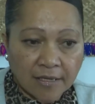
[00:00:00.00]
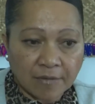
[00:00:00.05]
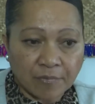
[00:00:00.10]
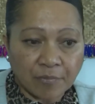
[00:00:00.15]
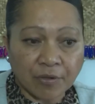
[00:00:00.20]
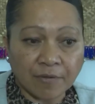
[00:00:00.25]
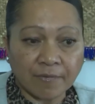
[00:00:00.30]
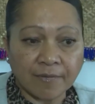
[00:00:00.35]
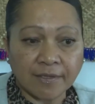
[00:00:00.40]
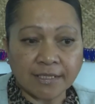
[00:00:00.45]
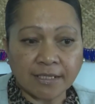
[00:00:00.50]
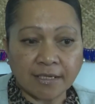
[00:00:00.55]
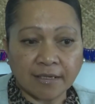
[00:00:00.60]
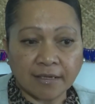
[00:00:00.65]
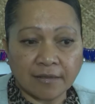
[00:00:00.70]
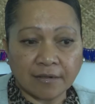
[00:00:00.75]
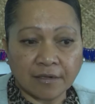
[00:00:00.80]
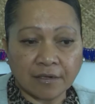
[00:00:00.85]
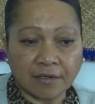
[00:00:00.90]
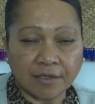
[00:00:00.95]

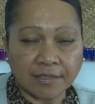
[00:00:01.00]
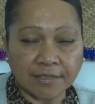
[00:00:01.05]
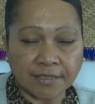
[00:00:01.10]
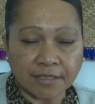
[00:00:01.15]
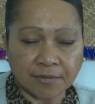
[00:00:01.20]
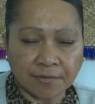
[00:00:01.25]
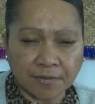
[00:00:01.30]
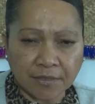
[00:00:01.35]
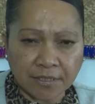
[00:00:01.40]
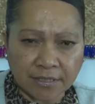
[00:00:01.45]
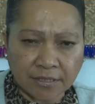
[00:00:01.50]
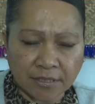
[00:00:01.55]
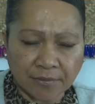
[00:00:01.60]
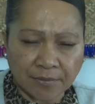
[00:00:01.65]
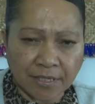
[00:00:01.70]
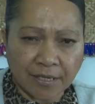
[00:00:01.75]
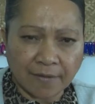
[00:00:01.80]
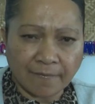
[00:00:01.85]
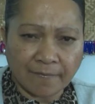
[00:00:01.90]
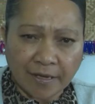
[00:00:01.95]
Previously the cost was
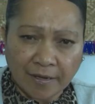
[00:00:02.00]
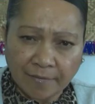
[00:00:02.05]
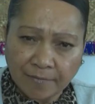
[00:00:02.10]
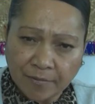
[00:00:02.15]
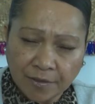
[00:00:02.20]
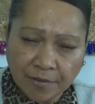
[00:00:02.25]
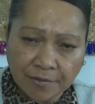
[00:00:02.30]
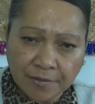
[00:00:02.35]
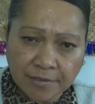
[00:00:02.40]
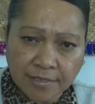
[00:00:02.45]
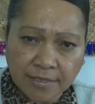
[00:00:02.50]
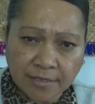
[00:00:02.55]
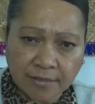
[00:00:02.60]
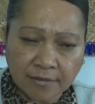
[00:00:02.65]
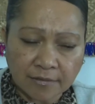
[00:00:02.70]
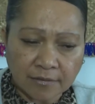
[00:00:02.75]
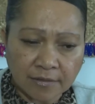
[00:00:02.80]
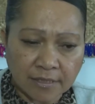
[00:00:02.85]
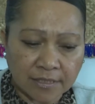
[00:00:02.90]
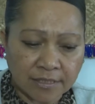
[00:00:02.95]
$25.
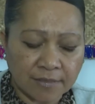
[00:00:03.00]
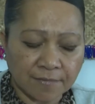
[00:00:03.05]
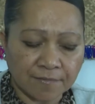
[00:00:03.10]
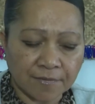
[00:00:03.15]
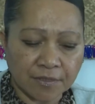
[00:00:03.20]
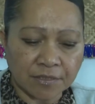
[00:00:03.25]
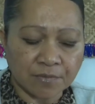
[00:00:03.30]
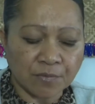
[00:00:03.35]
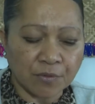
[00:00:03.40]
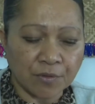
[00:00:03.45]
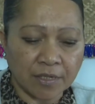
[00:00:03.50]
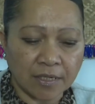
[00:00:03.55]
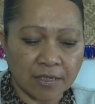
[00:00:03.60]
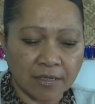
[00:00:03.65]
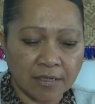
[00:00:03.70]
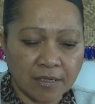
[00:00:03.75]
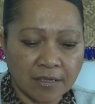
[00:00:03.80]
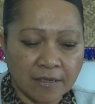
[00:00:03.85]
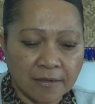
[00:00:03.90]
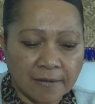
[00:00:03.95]
As of this
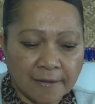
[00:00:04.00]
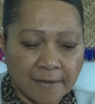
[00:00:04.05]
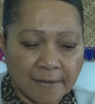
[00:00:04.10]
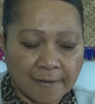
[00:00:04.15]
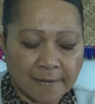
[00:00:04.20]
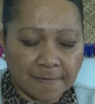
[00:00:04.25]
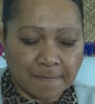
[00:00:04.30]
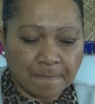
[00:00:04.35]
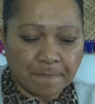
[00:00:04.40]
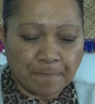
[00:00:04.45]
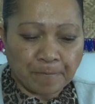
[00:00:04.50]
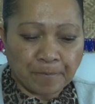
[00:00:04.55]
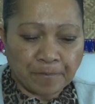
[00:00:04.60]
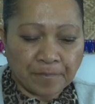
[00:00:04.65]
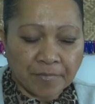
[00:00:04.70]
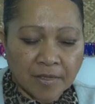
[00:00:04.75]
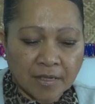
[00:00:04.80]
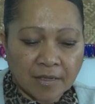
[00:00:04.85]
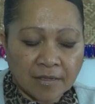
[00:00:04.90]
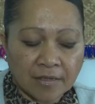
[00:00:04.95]
morning,
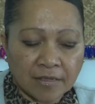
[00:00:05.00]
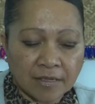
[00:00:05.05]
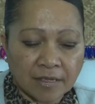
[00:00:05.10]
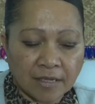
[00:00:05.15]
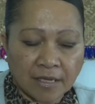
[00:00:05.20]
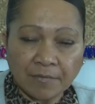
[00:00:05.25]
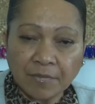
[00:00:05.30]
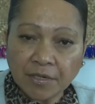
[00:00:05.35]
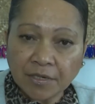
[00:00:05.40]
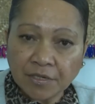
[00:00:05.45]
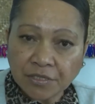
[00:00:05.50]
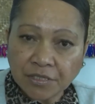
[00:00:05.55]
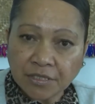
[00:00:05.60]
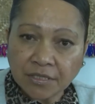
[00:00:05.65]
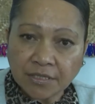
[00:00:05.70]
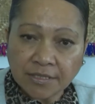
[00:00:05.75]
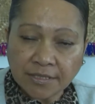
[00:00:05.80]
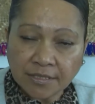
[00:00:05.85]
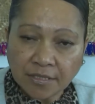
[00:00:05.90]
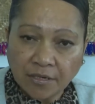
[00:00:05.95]
the ammunition is